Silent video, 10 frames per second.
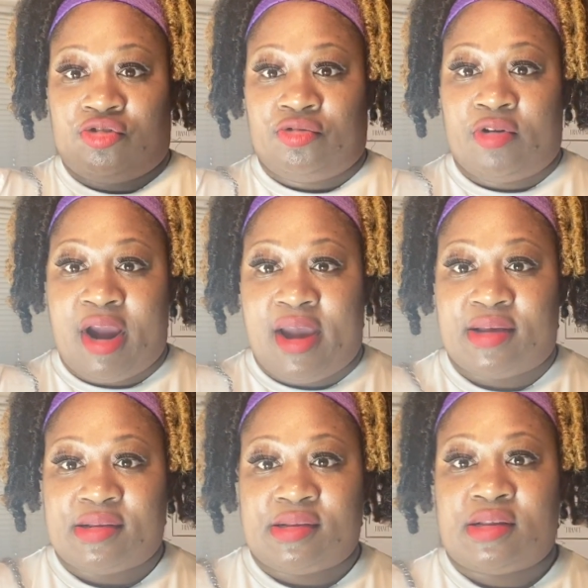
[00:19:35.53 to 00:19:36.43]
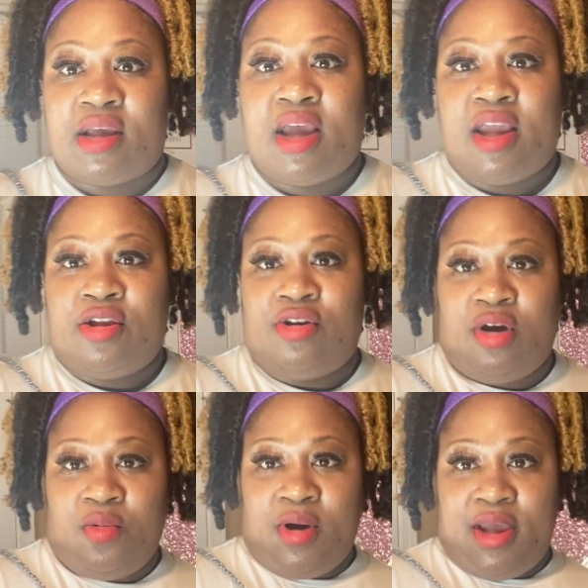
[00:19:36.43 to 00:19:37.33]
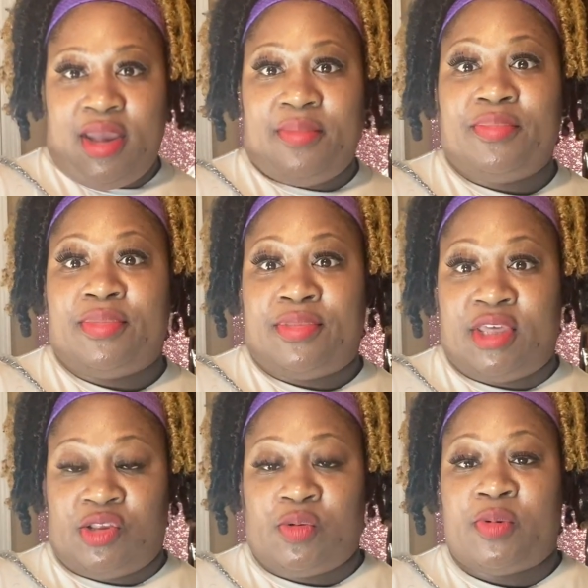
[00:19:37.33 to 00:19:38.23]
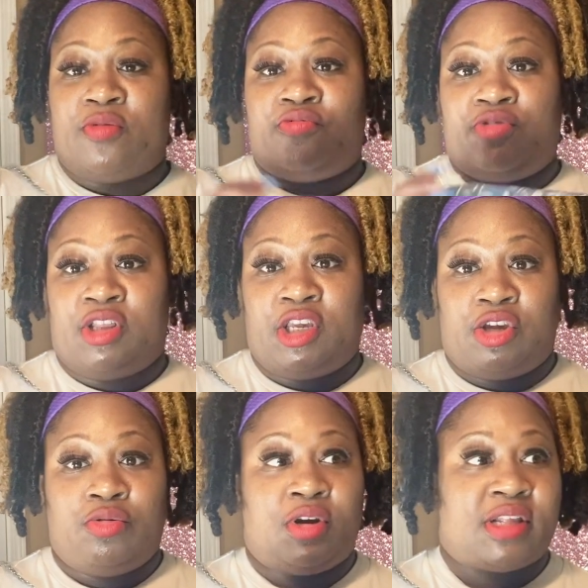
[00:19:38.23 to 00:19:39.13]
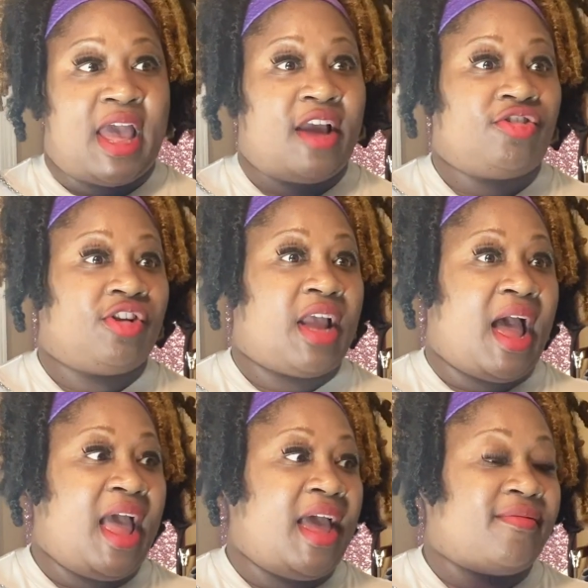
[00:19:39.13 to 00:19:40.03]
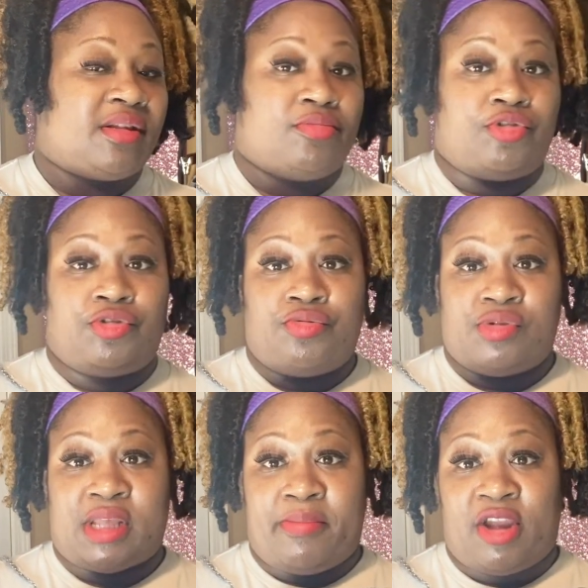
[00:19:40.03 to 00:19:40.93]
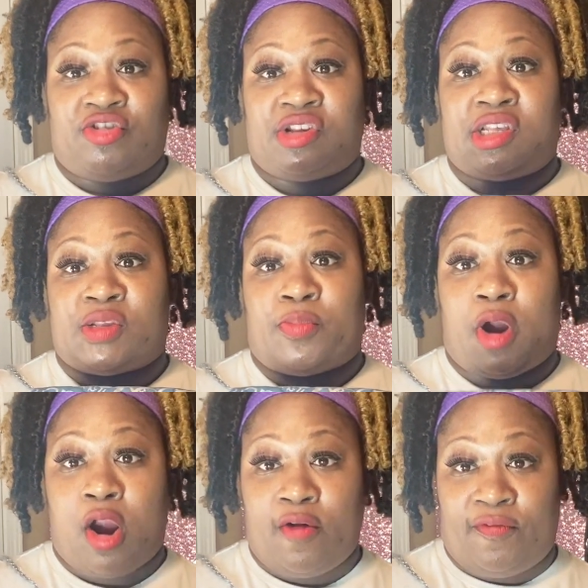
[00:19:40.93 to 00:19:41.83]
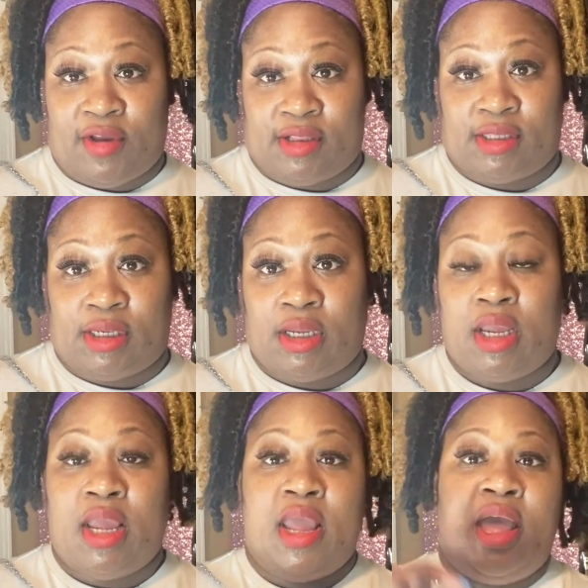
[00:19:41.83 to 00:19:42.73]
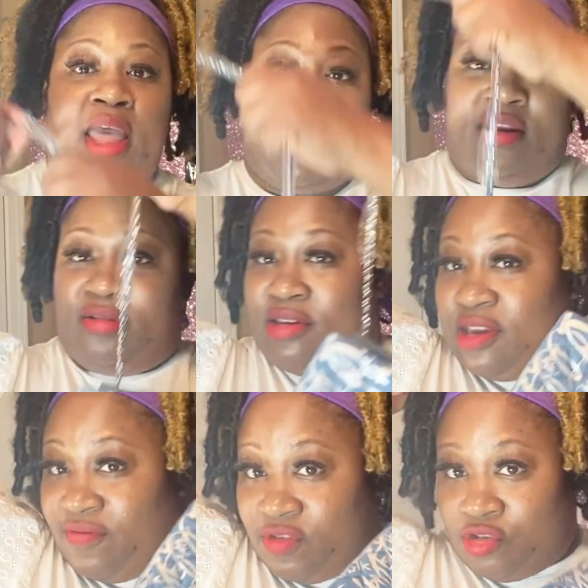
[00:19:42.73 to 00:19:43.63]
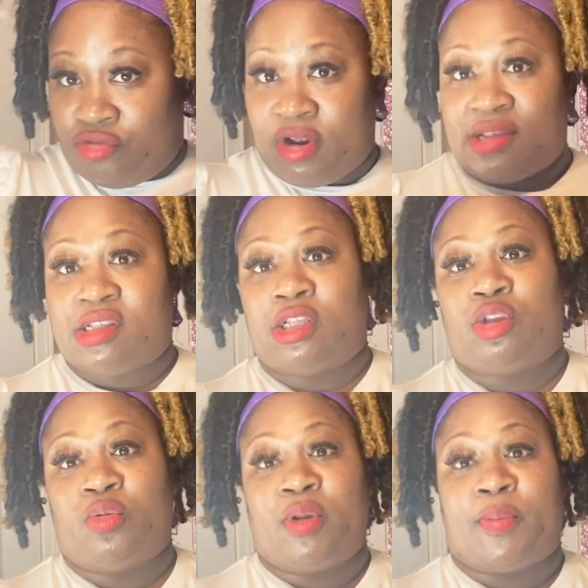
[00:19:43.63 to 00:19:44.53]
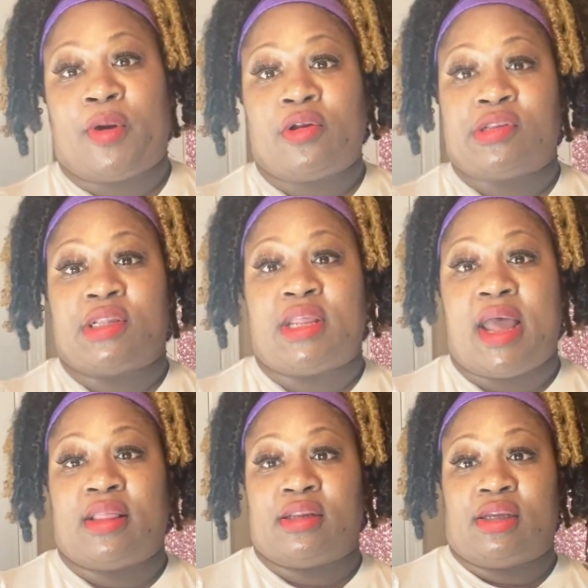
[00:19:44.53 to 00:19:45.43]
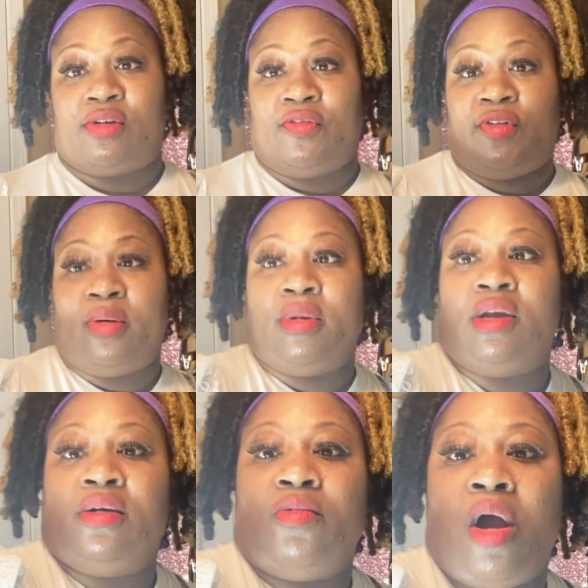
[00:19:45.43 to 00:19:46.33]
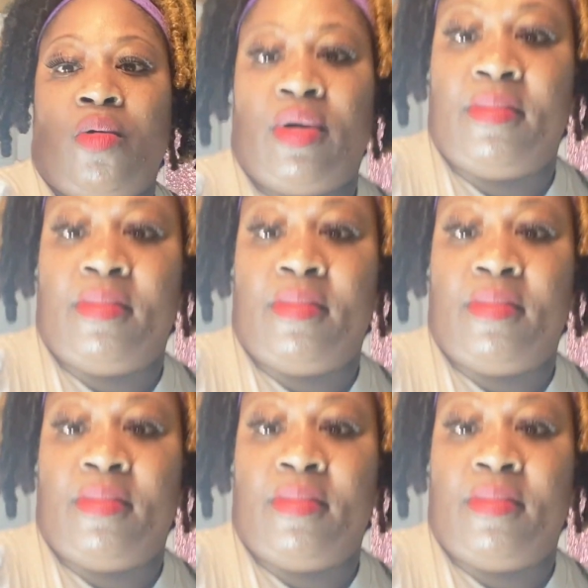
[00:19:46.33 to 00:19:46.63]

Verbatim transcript: dress. You know what? This would be really cute because actually I have some shoes that matches this perfectly. And it'll give the dress a little bit of personality. You feel me? Walk with